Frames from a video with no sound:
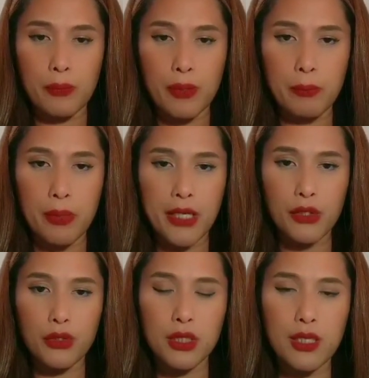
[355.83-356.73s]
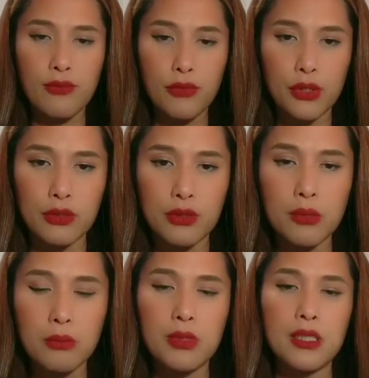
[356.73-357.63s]
prepare your skin for the
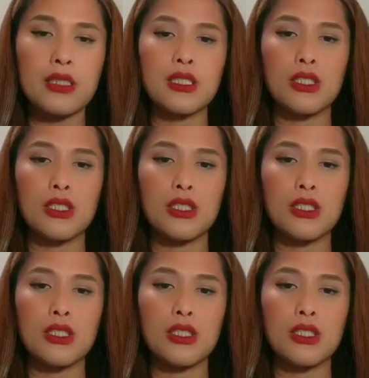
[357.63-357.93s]
treatment,